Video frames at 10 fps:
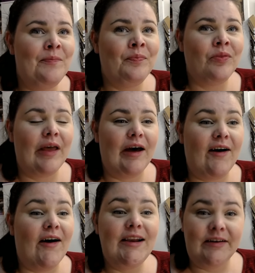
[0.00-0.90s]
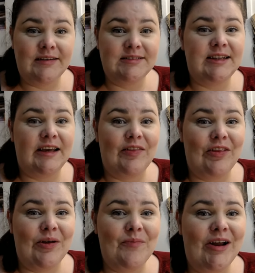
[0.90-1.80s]
I like seeing
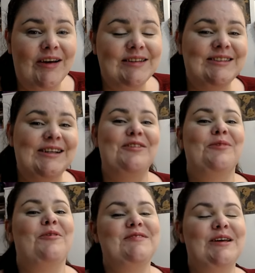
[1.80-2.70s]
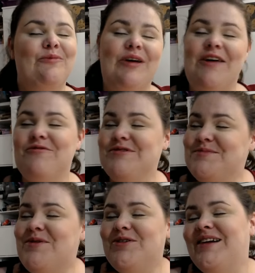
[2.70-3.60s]
them. I like seeing them obviously when everyone's
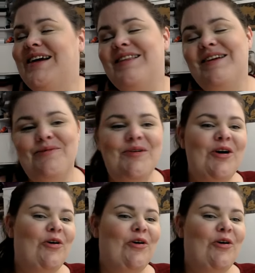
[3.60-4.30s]
modelling them, or